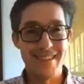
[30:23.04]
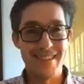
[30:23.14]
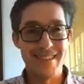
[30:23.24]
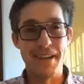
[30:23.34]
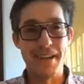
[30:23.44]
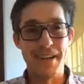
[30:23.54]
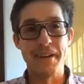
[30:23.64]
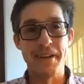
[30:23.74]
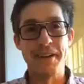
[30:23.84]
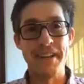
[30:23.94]
Yeah,
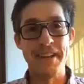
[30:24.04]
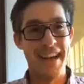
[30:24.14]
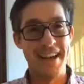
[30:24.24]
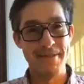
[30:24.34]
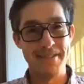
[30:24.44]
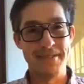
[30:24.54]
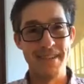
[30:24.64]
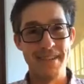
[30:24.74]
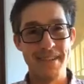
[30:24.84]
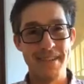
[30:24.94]
it's
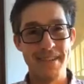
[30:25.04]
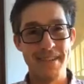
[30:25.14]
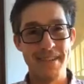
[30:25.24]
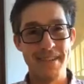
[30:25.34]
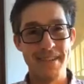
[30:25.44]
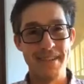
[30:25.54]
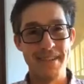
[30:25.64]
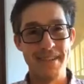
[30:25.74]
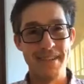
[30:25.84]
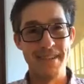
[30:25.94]
a pretty special
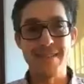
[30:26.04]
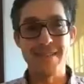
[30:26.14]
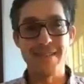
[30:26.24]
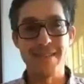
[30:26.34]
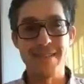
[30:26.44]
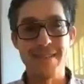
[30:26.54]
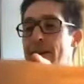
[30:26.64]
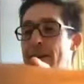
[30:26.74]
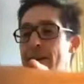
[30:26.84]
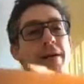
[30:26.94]
moment, you know. So
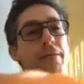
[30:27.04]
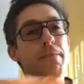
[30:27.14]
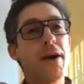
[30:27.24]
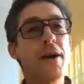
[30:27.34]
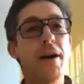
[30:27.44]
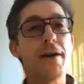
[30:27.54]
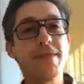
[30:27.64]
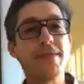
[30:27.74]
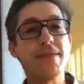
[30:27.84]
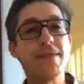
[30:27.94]
I've got hair standing on
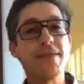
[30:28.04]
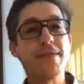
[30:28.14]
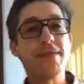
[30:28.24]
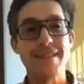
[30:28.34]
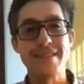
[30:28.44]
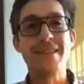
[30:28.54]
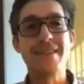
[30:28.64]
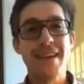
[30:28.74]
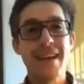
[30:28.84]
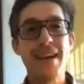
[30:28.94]
my arms still.
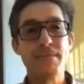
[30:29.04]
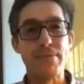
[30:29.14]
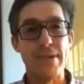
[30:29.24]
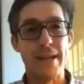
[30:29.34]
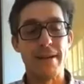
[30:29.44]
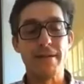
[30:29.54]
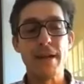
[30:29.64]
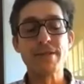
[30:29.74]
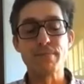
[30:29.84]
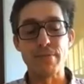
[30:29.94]
So it was
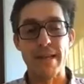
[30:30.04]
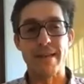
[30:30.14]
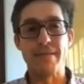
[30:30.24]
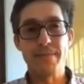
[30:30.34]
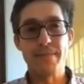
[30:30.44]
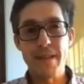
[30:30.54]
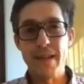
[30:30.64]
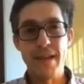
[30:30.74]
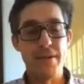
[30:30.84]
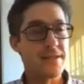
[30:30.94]
brilliant. It was brilliant.
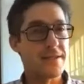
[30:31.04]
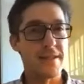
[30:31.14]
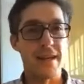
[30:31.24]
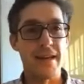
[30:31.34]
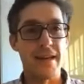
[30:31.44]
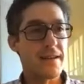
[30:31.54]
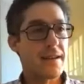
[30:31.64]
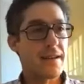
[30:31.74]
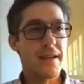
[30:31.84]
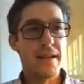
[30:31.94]
It was the
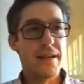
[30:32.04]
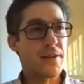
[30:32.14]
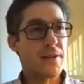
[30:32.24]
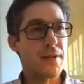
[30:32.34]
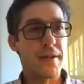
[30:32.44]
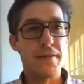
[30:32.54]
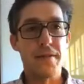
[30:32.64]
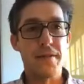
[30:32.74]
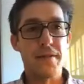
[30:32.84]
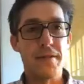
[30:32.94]

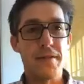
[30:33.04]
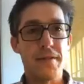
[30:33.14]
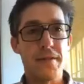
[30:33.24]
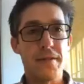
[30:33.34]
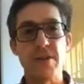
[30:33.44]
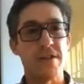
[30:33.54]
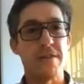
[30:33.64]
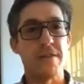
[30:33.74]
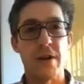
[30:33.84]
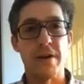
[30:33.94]
foundation of
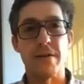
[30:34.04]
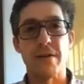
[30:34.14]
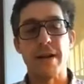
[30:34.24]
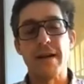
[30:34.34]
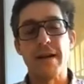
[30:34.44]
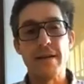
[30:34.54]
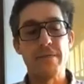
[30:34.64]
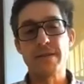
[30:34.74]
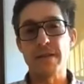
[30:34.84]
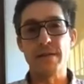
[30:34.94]
my career.
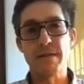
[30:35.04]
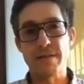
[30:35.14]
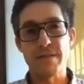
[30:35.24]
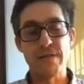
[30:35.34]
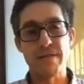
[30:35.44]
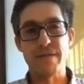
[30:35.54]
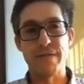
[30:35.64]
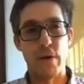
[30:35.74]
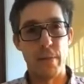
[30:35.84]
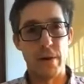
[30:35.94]
It was
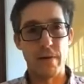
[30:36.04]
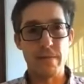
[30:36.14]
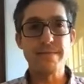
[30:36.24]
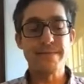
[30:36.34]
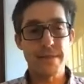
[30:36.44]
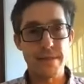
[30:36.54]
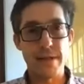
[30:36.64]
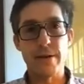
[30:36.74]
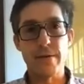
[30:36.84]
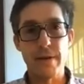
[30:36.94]
phenomenal.
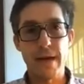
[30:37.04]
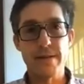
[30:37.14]
So yeah.